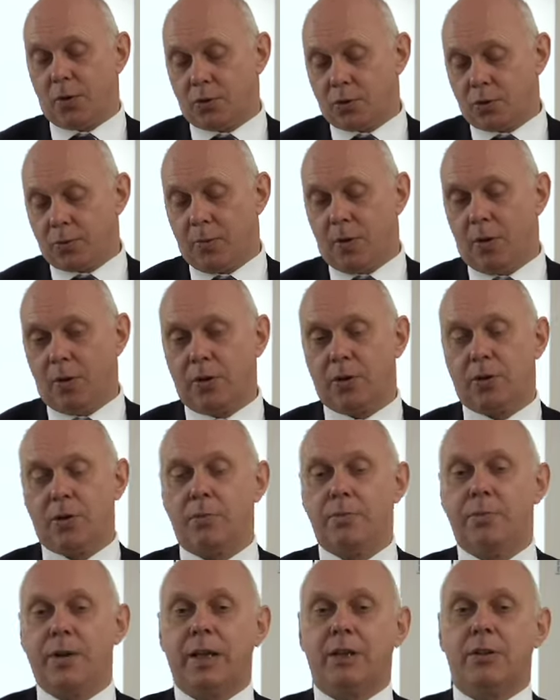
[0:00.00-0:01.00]
smaller
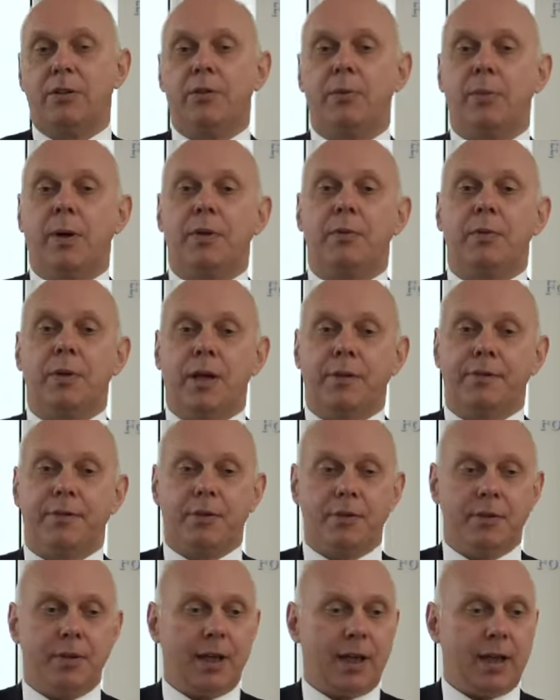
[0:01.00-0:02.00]
compared to the one we have
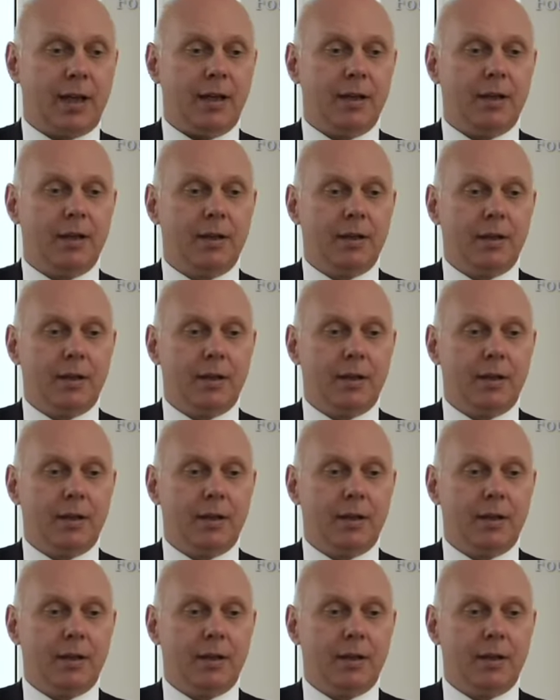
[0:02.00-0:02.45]
today.